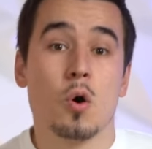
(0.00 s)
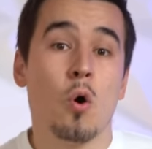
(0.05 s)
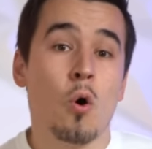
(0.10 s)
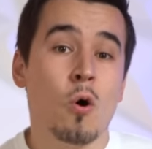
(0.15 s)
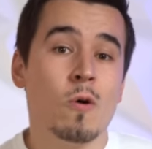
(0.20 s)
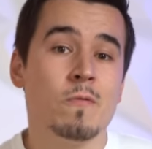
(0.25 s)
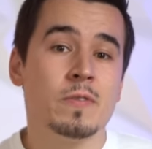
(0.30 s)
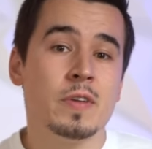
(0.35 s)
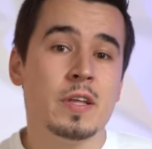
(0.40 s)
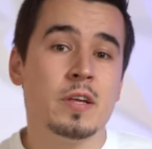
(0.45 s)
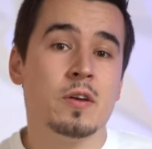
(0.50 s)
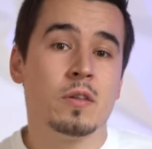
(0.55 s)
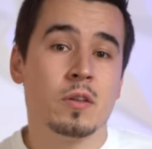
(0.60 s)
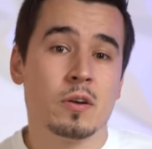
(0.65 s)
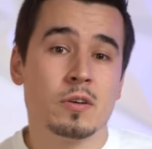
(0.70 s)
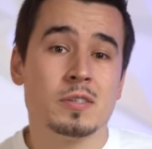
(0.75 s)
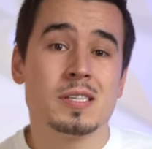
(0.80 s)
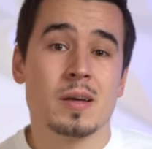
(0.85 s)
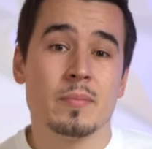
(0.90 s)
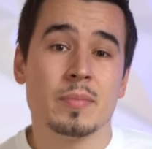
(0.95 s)
hopefully you
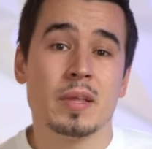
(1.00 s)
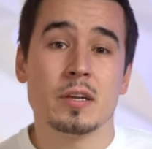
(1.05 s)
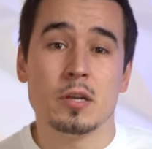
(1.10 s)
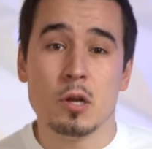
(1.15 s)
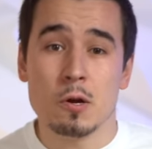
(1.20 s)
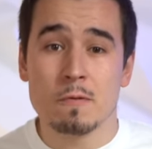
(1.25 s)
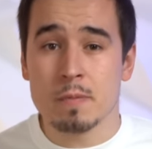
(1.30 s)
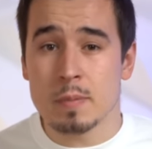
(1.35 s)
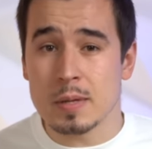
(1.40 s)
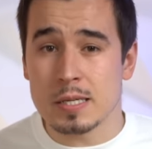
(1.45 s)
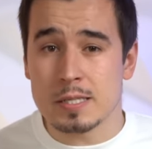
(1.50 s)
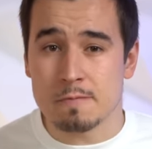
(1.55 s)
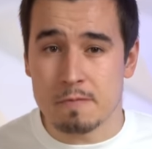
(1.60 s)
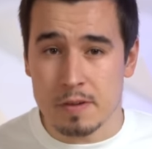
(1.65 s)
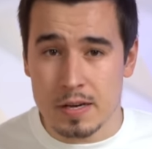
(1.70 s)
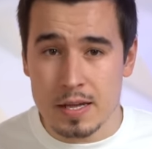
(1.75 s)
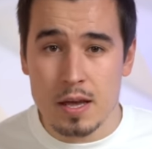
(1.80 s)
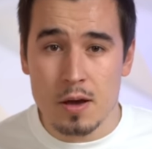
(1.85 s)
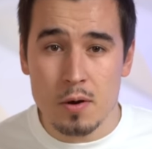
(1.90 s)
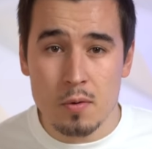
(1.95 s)
learned something new from this
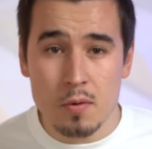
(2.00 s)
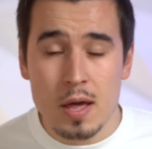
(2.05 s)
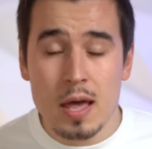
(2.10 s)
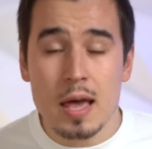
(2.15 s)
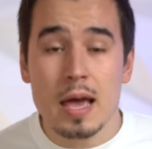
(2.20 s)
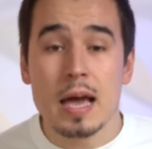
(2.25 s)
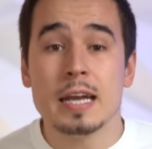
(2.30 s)
video,